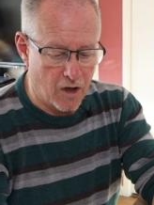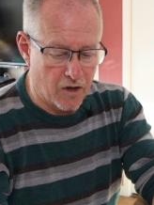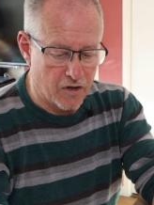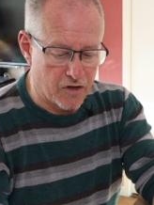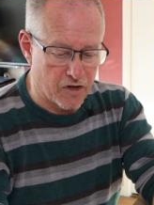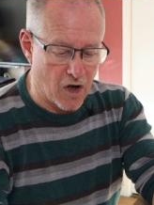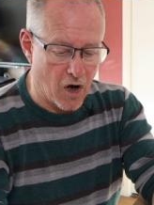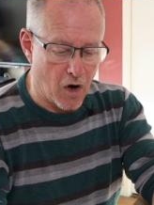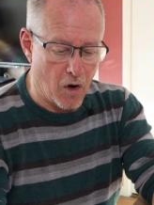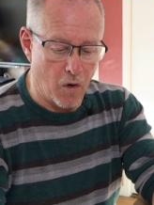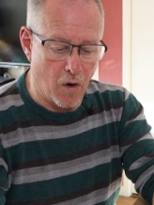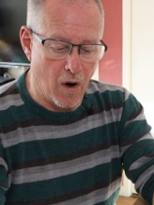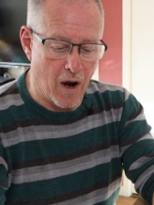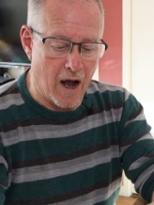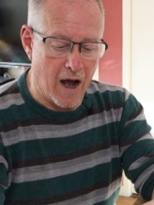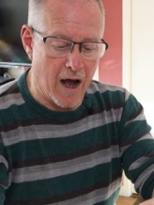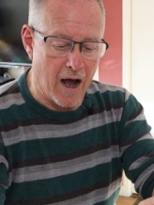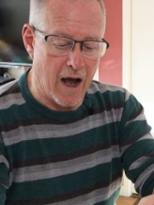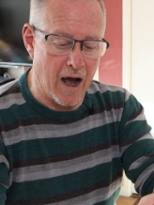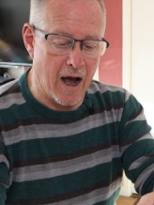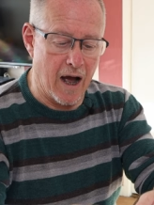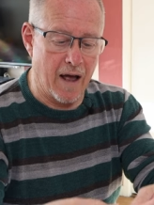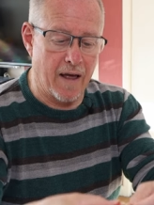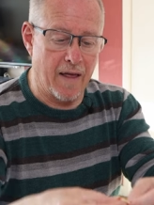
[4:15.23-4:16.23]
So,
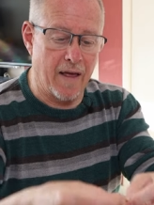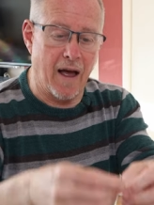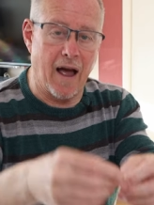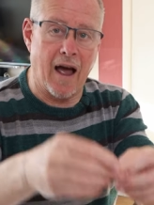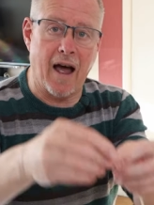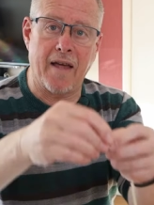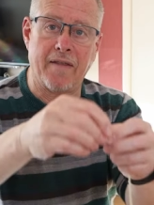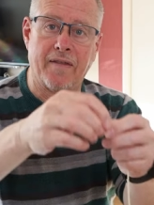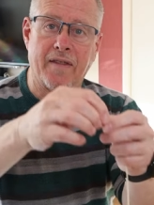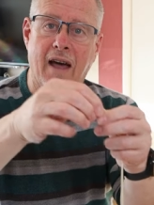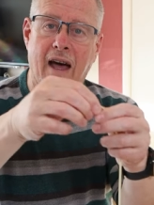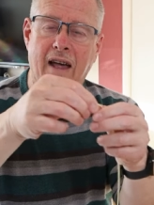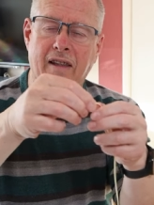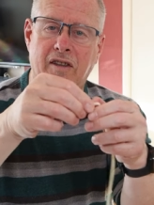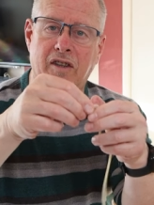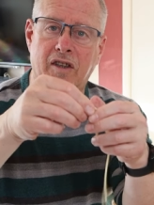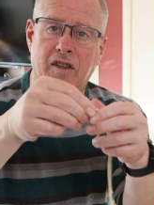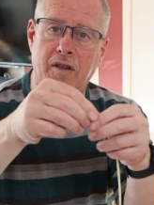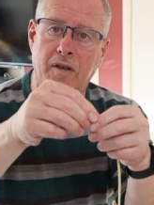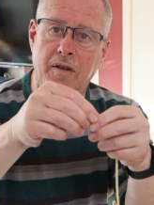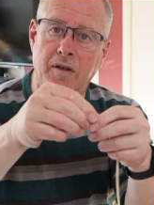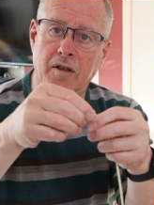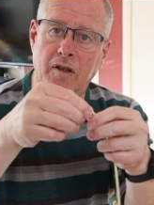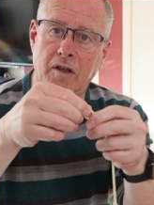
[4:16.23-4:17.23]
uh, and
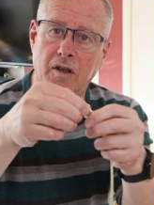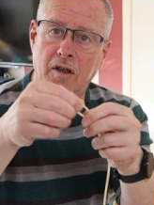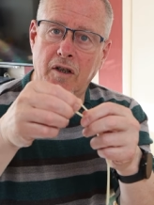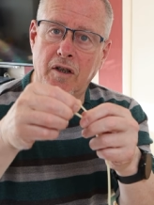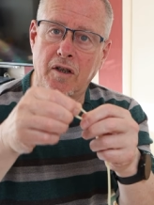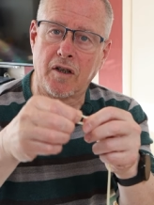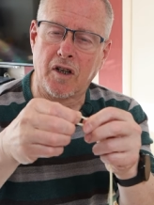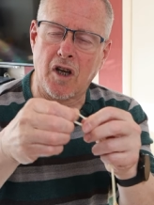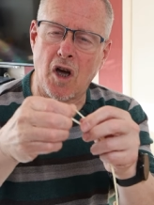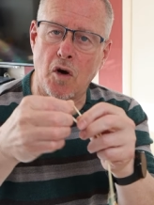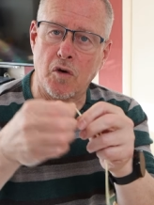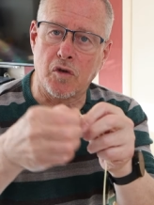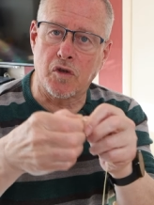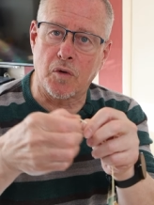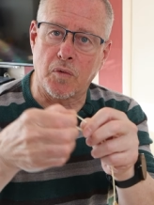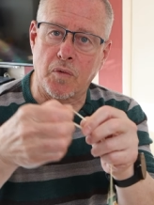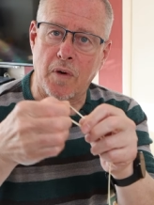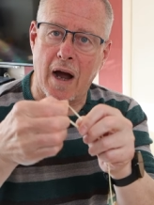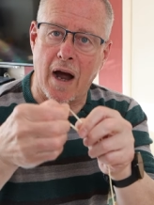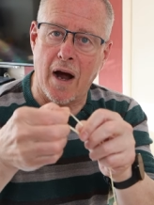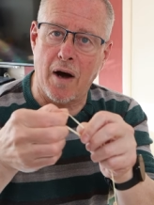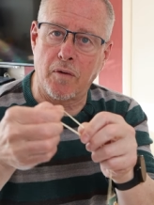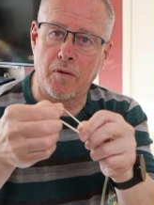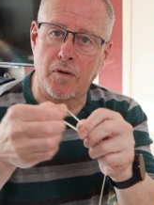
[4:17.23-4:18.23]
that's goes
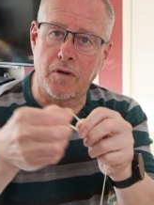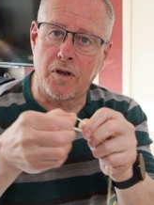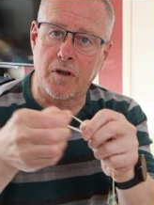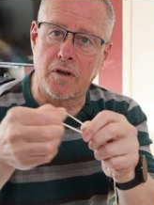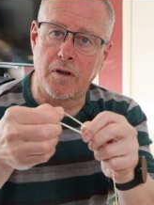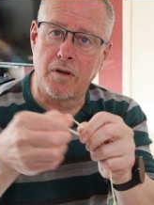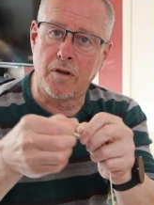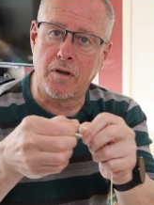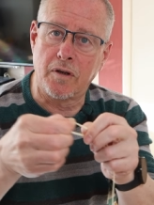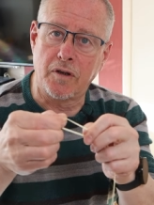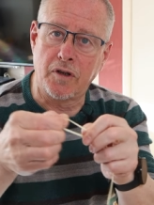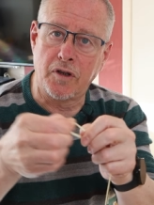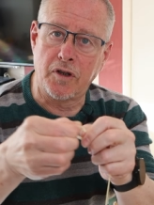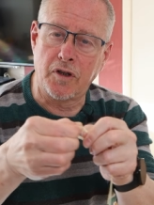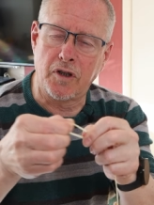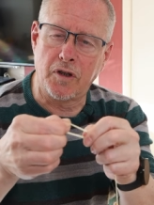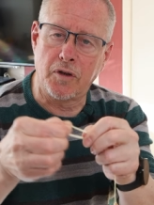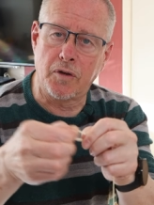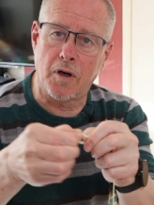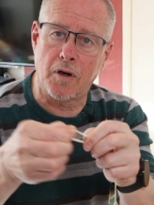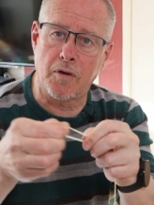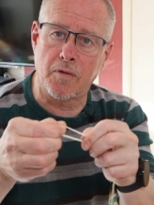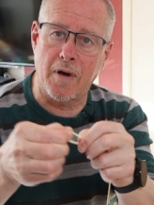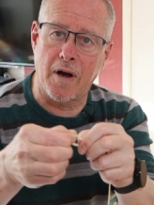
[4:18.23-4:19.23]
around
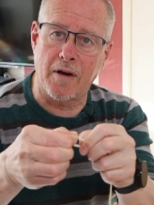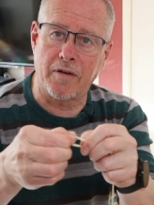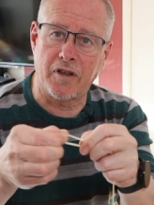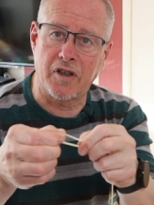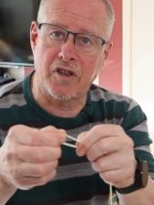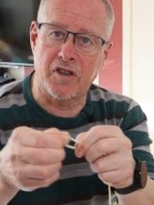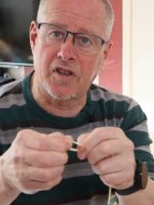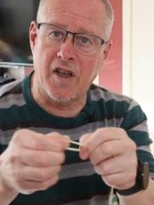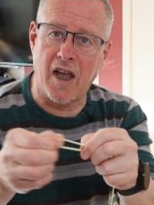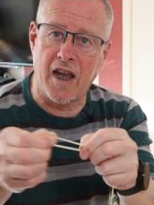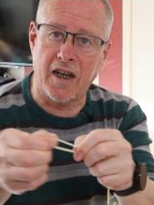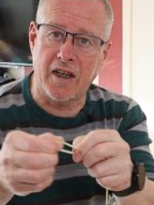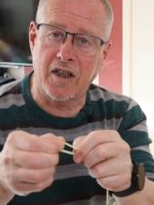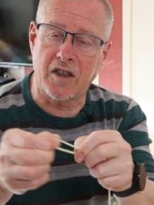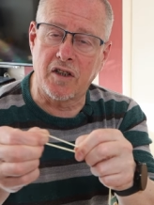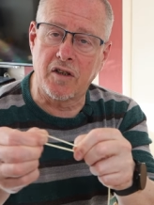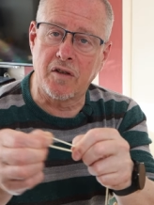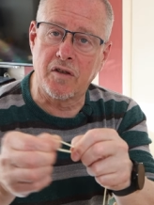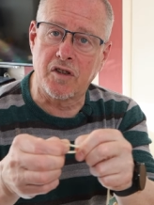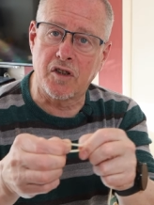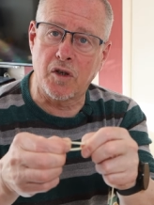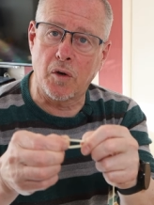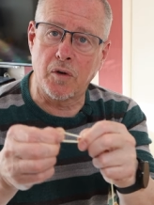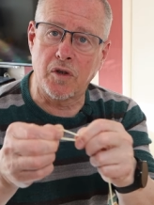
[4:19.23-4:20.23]
around your stake
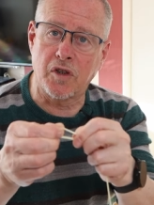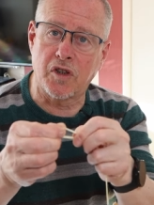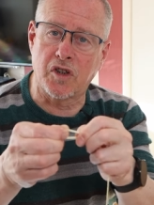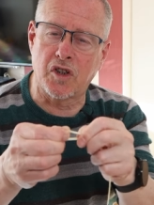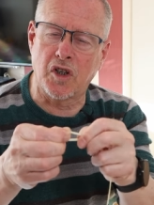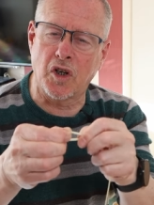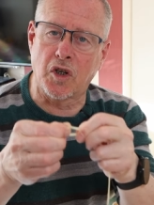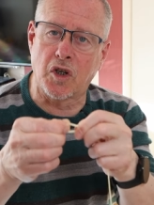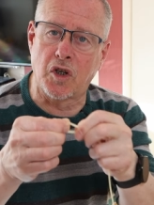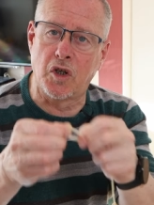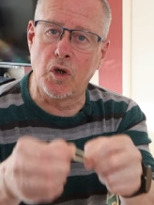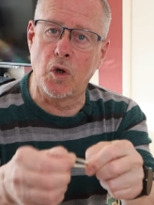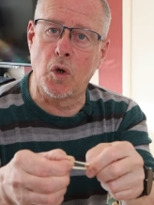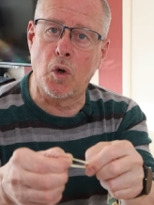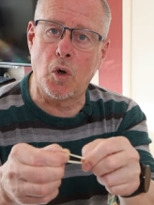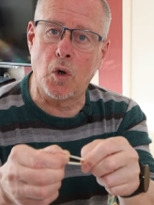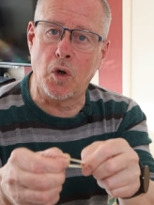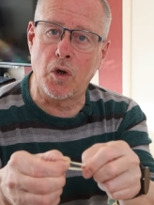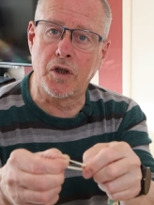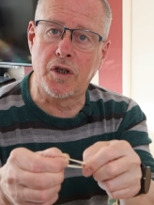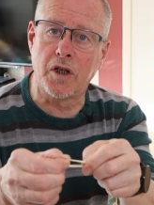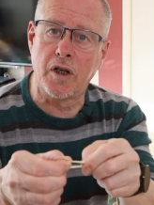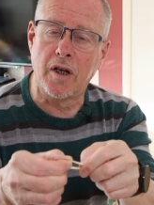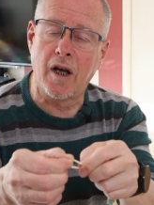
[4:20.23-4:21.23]
so it's
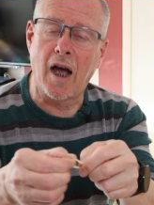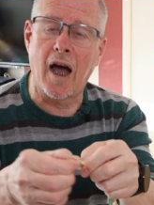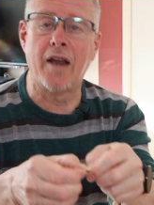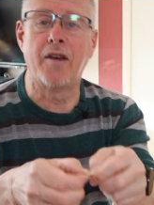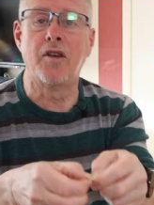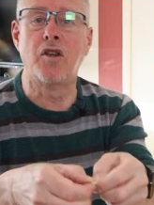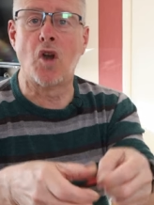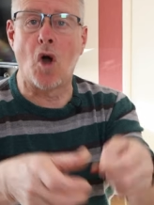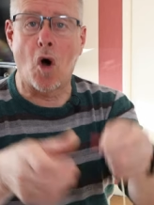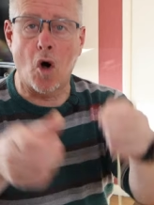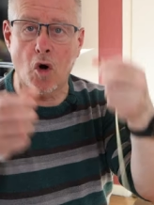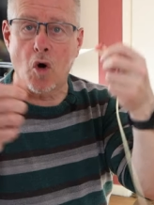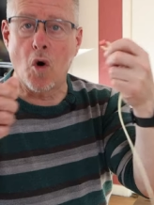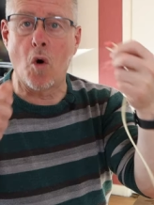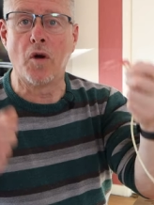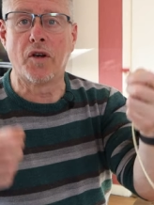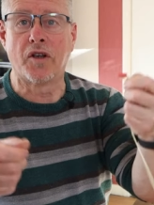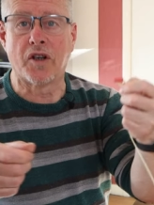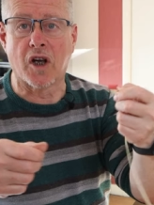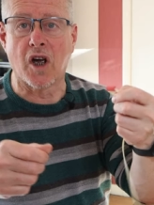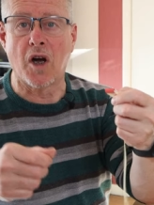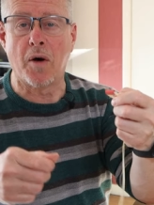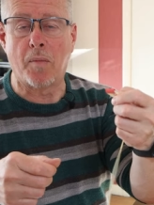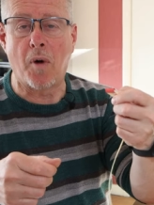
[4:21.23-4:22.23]
secured and not
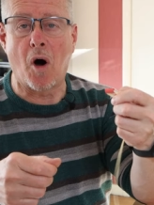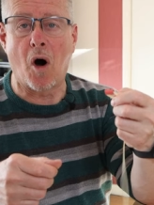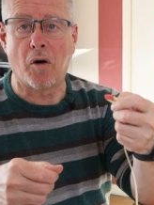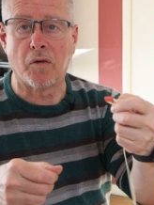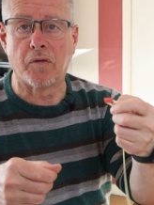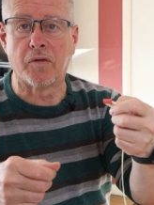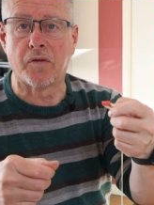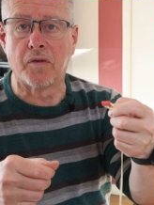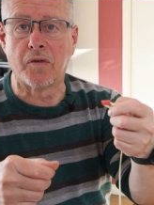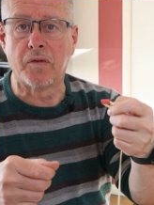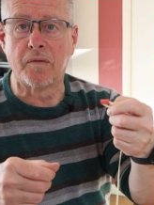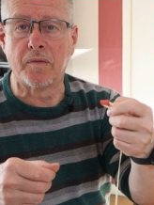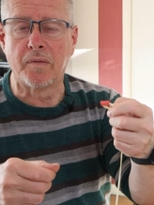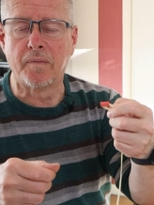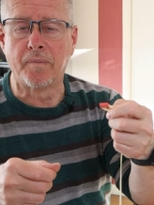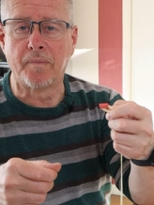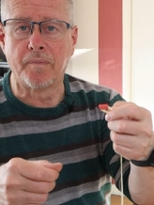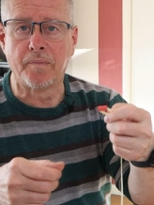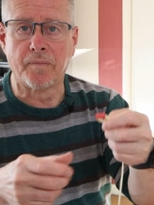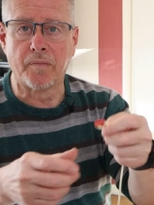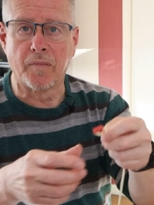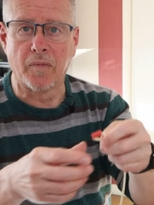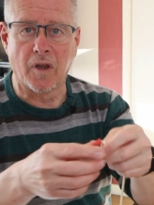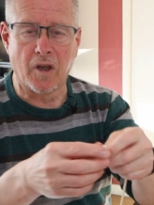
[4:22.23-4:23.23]
going to come off
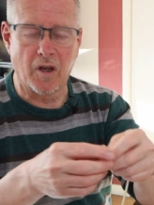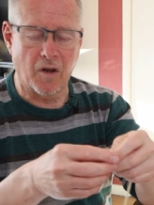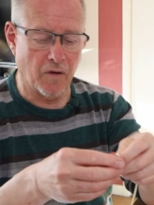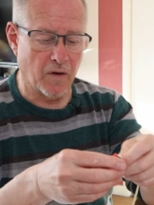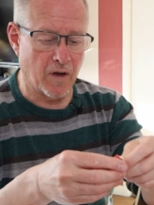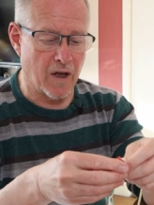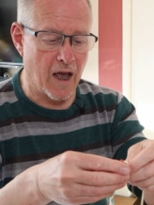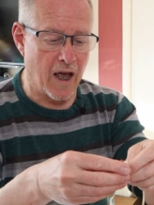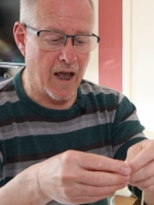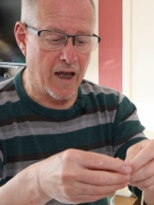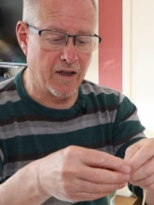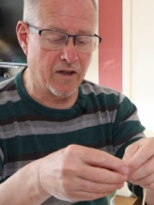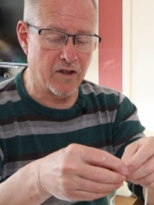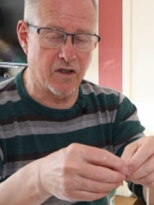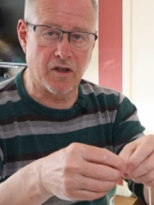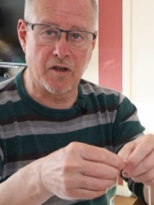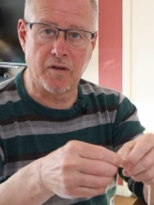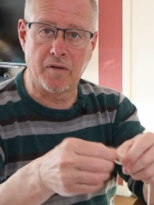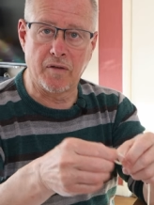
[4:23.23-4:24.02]
okay